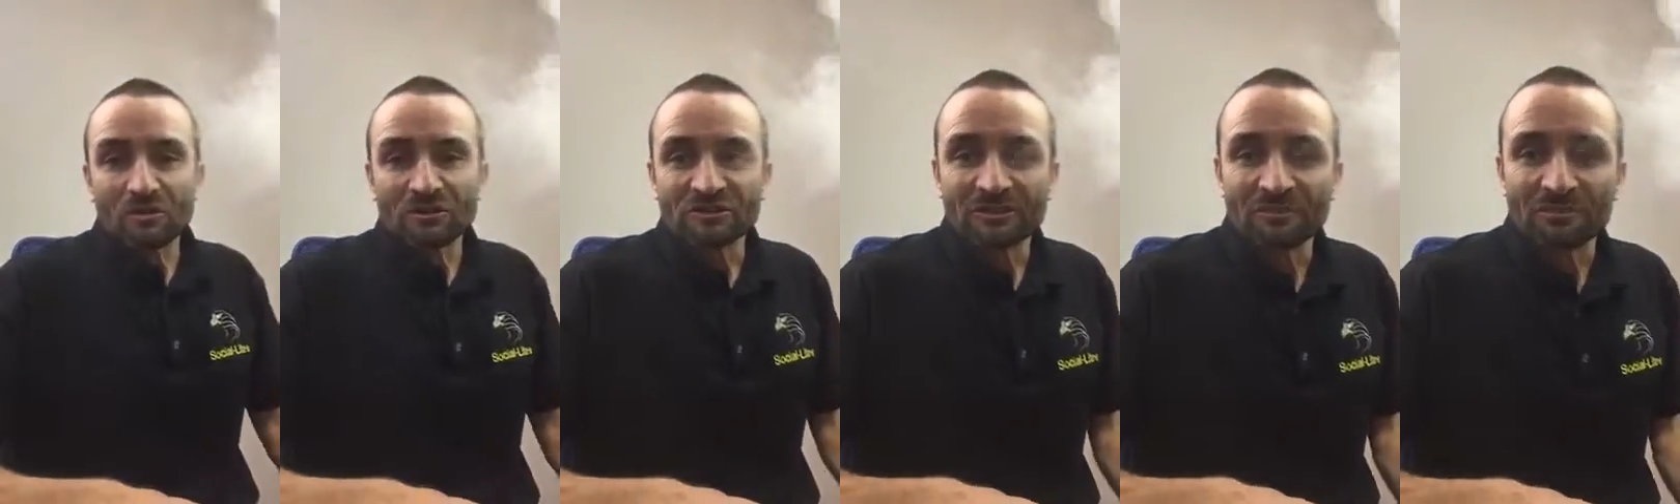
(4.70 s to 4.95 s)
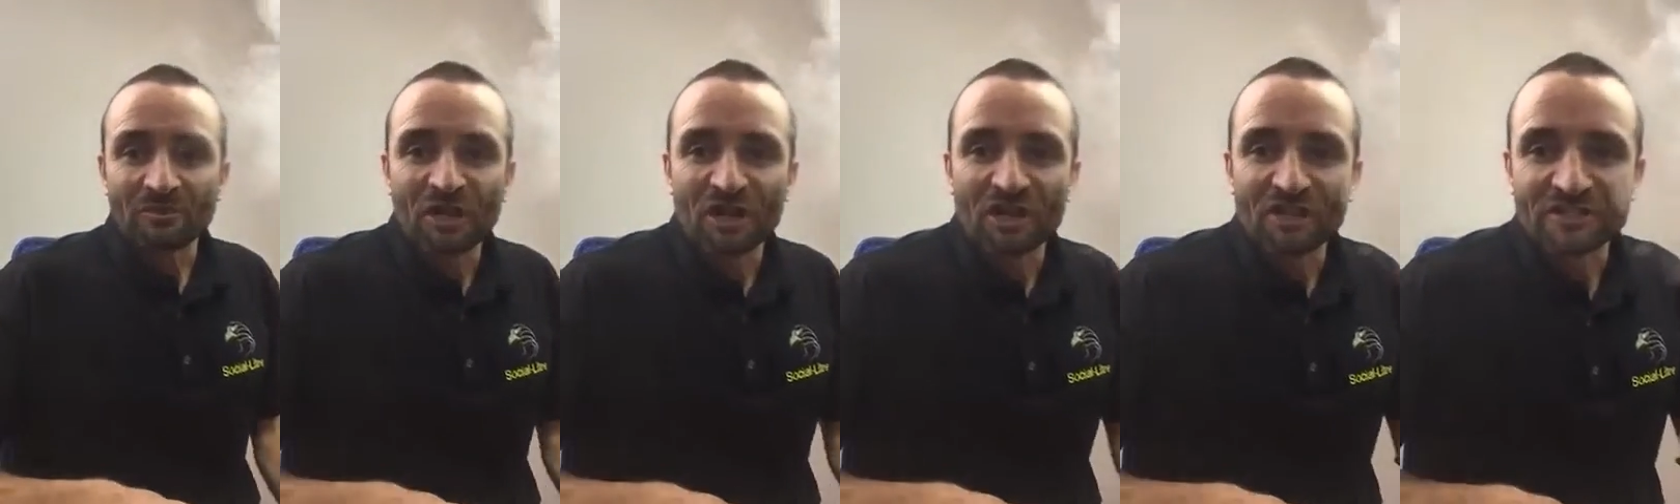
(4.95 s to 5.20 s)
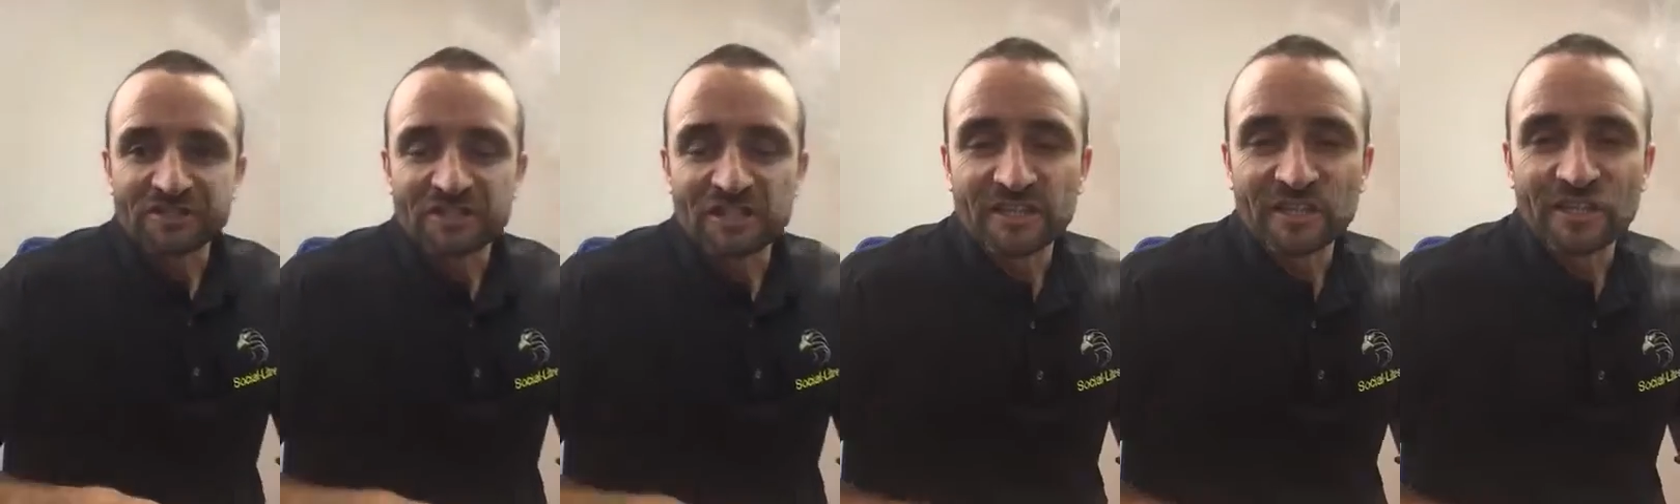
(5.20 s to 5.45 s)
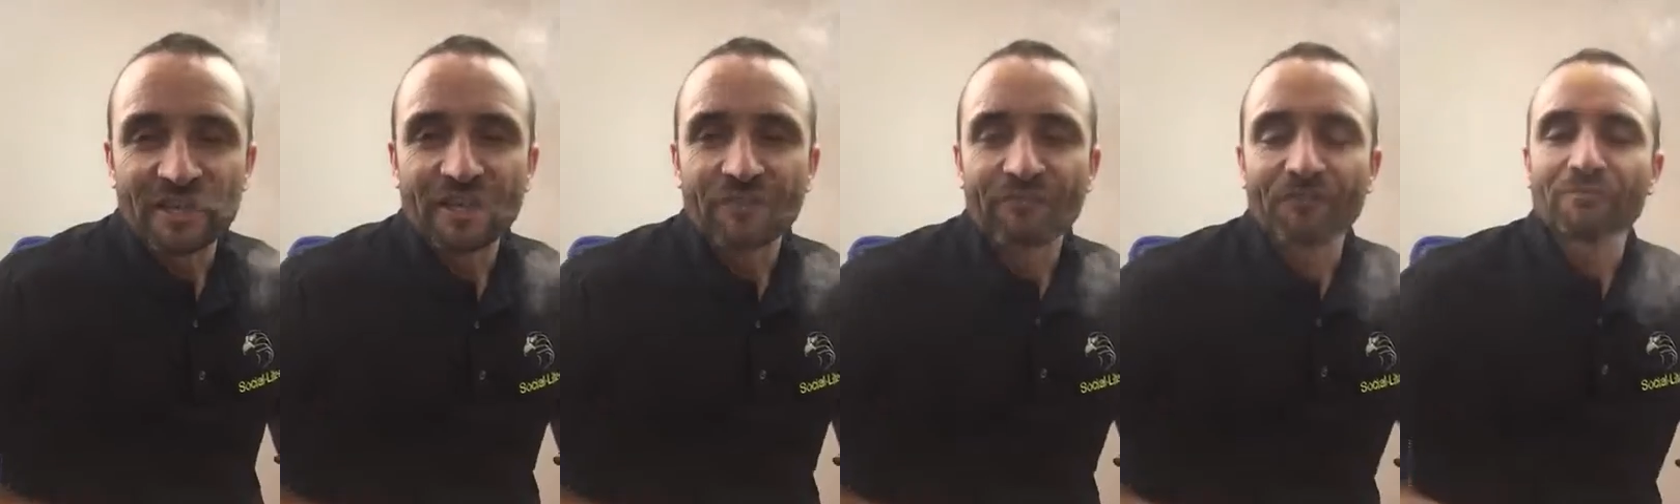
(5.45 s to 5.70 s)
What's up, guys?
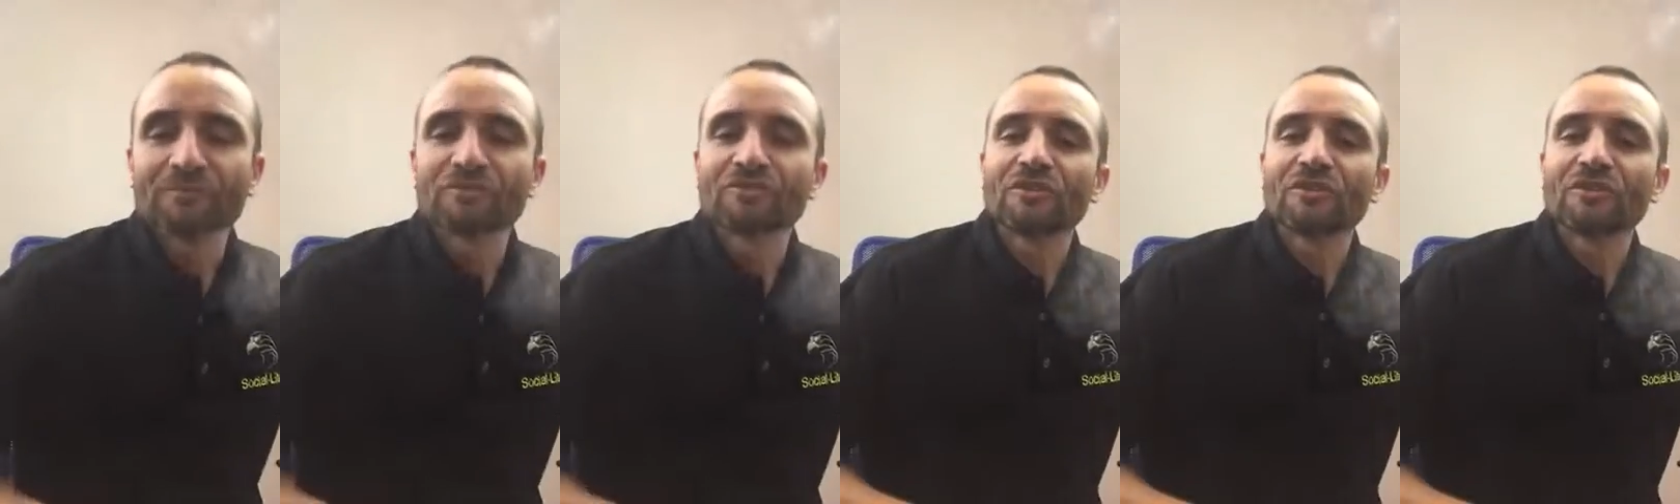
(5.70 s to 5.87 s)
Lee here from